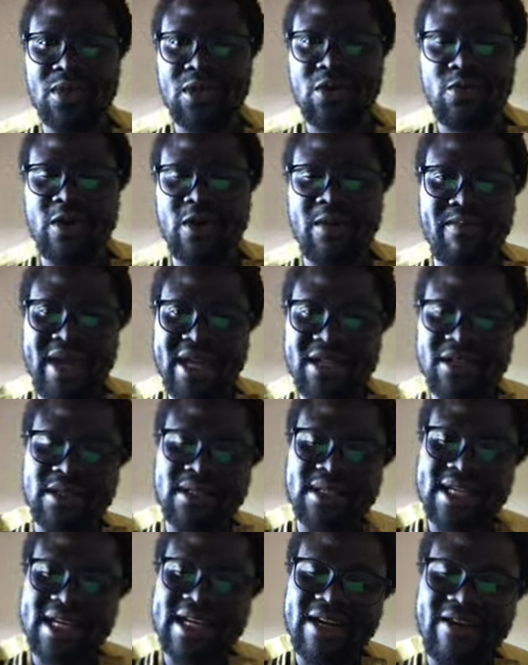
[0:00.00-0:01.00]
we're meant to
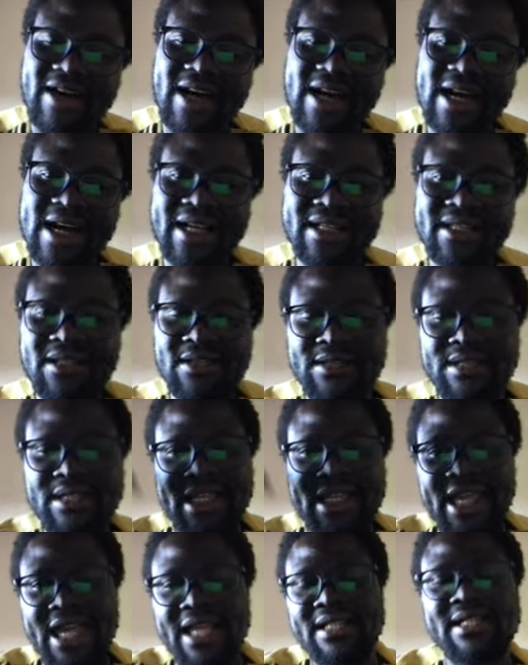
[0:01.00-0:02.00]
set our hearts on
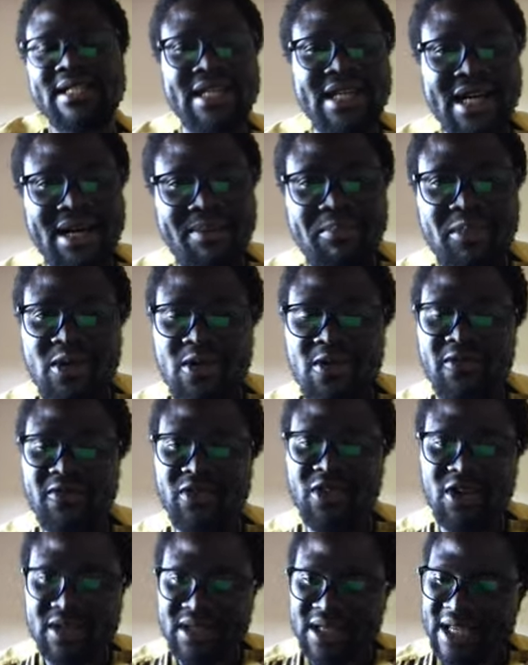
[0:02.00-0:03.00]
things that are above,
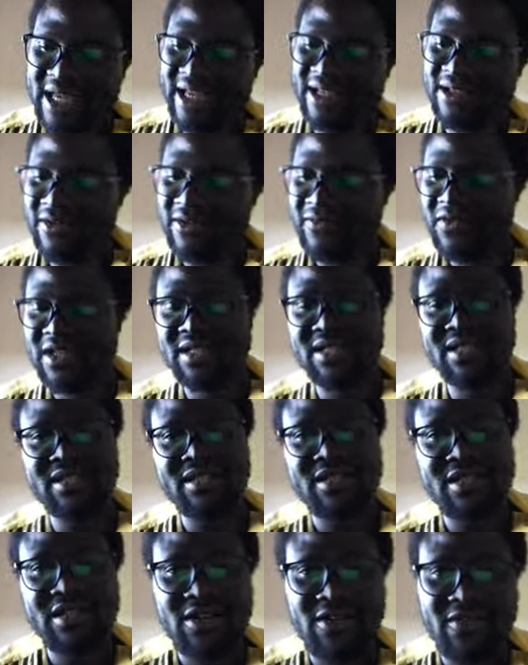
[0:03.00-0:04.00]
not things of this
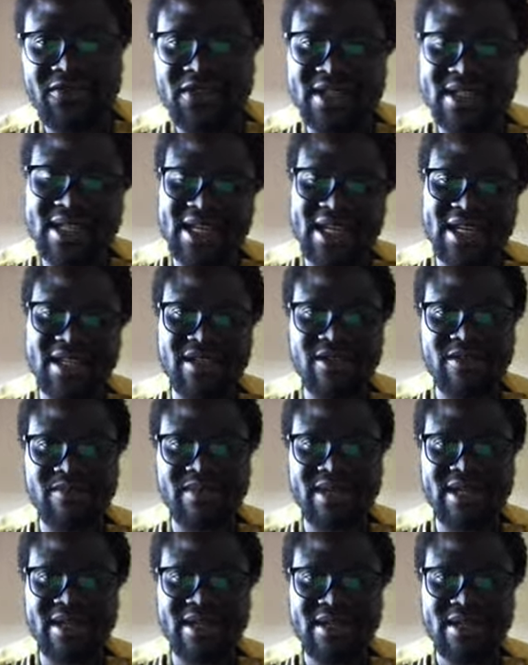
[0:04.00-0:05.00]
kingdom,
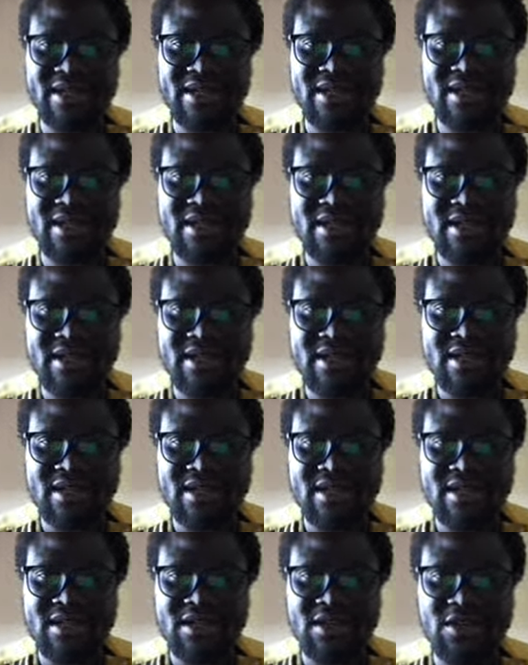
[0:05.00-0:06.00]
man.
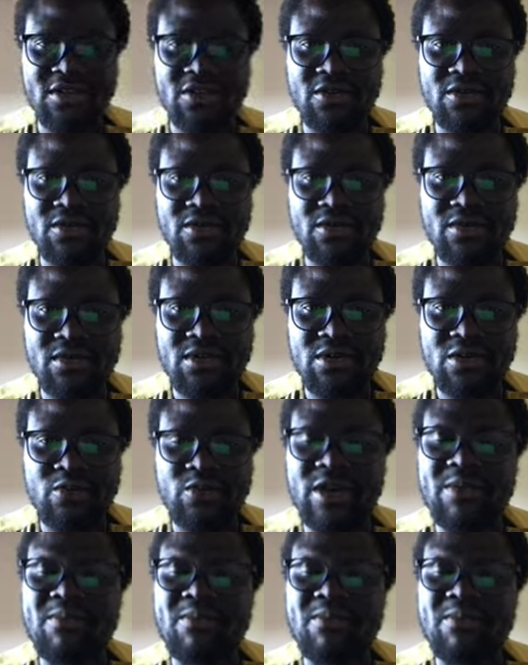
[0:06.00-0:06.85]
You know, we're